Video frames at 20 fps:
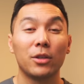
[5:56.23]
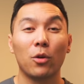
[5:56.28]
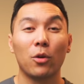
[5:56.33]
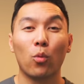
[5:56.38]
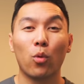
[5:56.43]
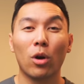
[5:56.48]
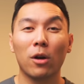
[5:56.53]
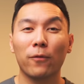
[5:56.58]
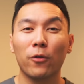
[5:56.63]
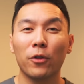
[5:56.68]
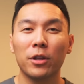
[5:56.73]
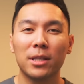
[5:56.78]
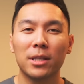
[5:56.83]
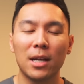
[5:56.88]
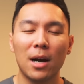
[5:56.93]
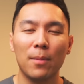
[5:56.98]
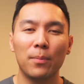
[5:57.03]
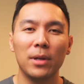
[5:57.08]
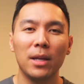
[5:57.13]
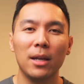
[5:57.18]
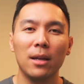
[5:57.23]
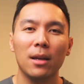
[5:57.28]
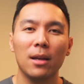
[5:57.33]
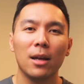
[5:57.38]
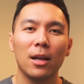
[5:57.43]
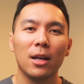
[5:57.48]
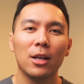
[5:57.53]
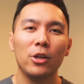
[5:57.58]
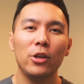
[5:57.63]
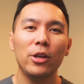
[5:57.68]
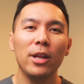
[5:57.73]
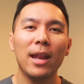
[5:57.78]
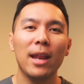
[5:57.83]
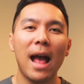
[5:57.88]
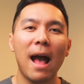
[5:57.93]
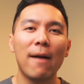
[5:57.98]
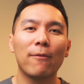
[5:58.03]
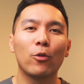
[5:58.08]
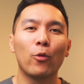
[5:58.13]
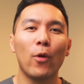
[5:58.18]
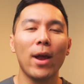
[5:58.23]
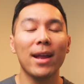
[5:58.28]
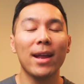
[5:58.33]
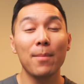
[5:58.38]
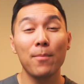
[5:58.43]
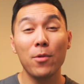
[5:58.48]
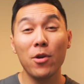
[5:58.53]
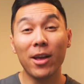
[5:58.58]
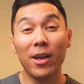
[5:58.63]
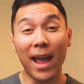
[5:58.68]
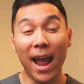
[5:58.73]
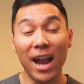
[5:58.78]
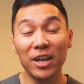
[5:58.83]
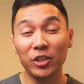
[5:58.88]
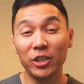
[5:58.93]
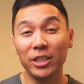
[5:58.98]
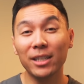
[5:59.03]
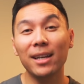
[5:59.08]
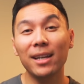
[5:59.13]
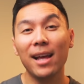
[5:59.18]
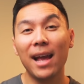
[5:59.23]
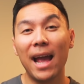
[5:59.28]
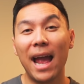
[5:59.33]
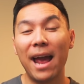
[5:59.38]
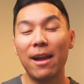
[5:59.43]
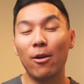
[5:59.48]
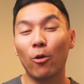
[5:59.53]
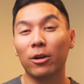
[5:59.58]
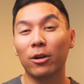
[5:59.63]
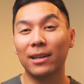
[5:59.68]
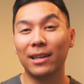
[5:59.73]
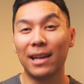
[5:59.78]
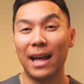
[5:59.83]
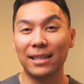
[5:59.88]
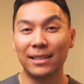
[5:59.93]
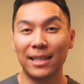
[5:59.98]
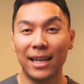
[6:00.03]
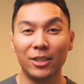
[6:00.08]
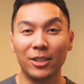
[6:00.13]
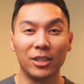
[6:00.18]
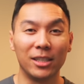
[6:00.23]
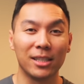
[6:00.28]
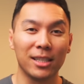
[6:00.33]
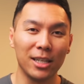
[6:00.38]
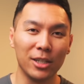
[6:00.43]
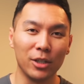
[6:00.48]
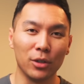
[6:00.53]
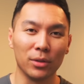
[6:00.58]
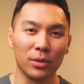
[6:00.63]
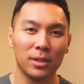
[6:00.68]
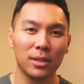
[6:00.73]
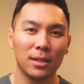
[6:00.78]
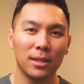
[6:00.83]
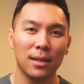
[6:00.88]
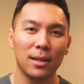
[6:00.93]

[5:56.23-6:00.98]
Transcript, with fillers: to work for this company, you need to have great communication and organization skills.